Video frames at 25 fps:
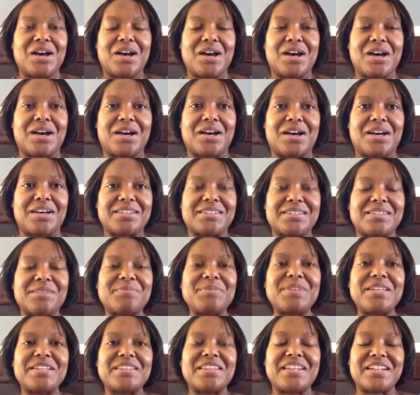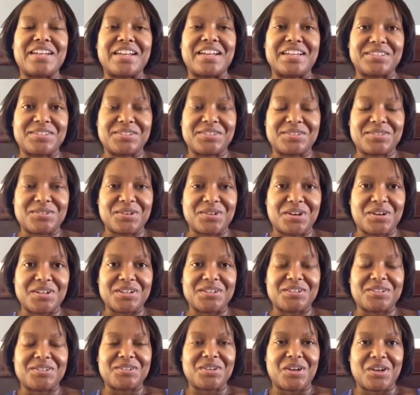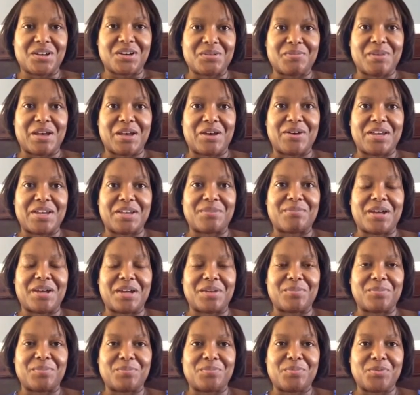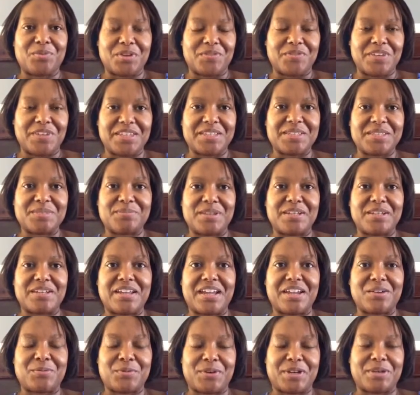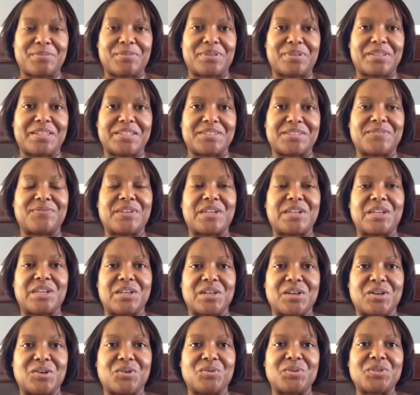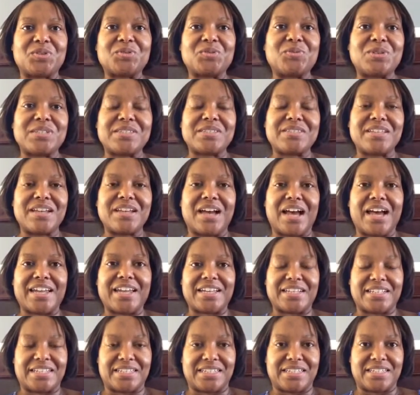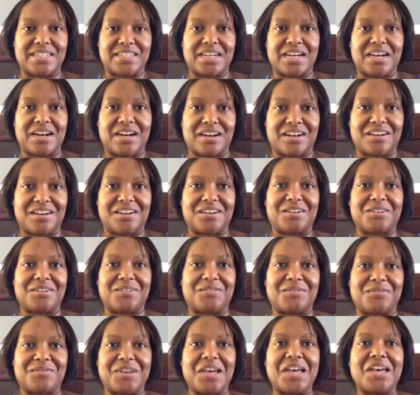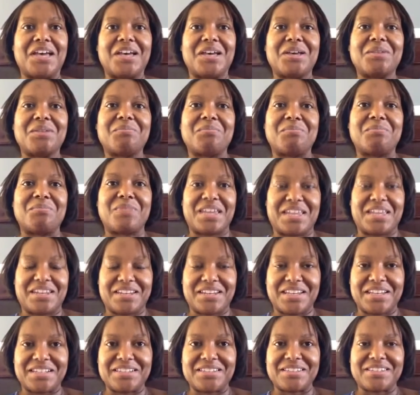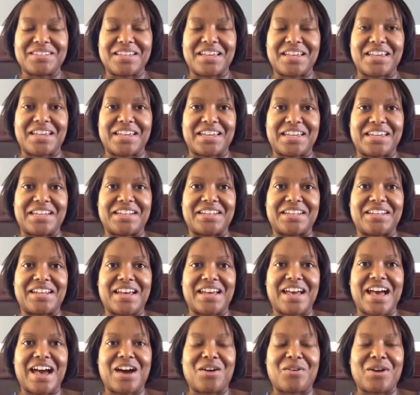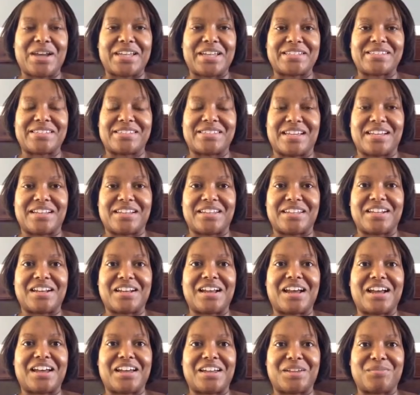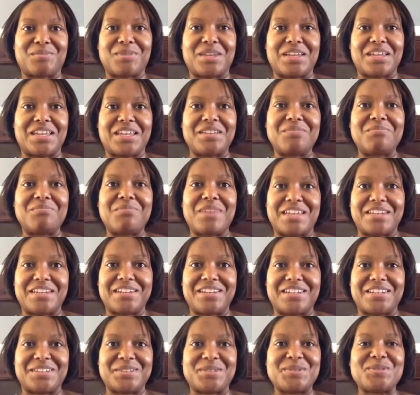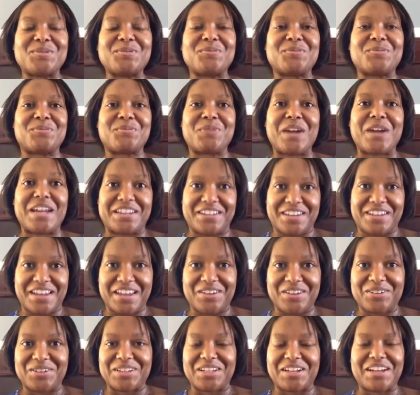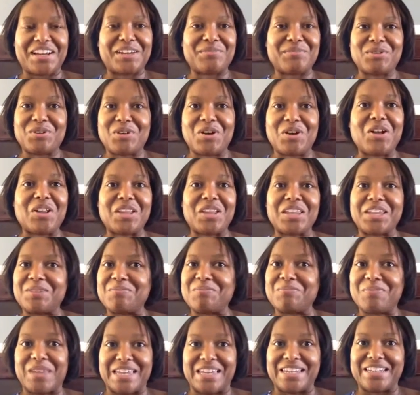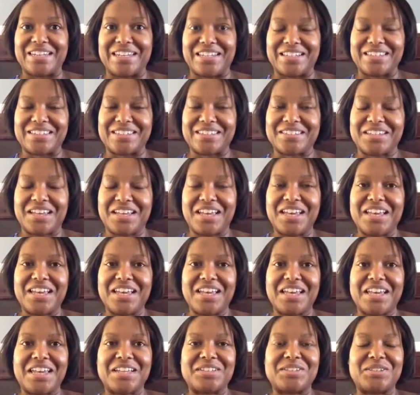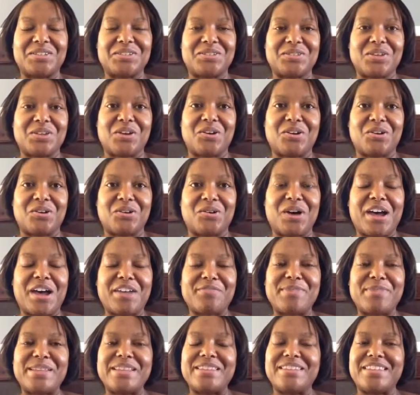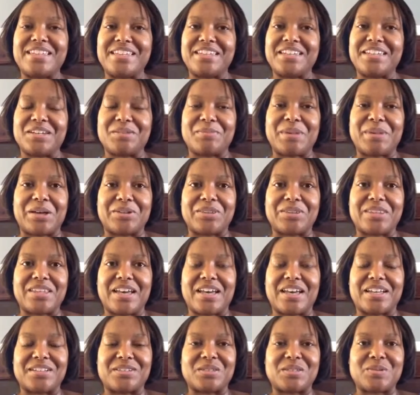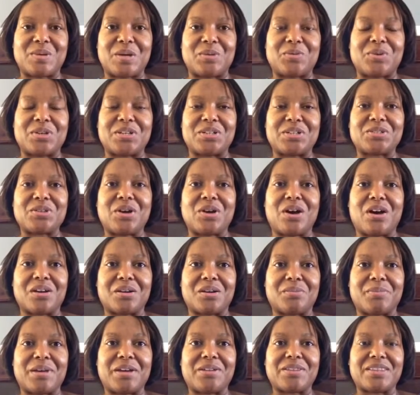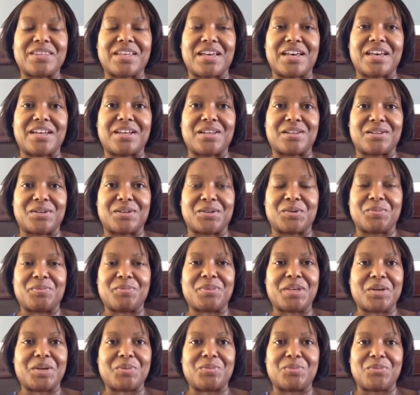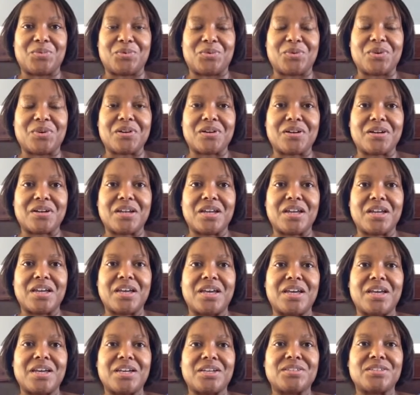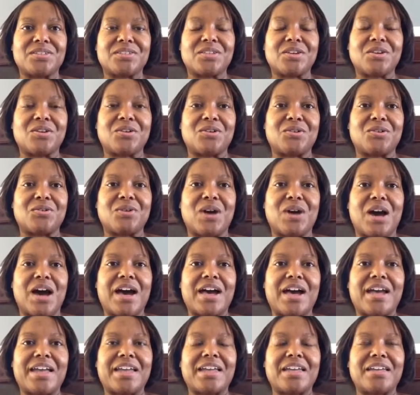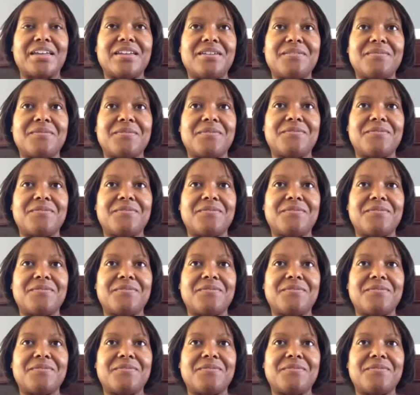something that I started to talk about in my previous Midnight Ramblings video, which was the idea of maintenance and how I said that I'm in maintenance right now, that I'm calling maintenance. And so I've been thinking about that, and so I want to talk about that a little bit more. So I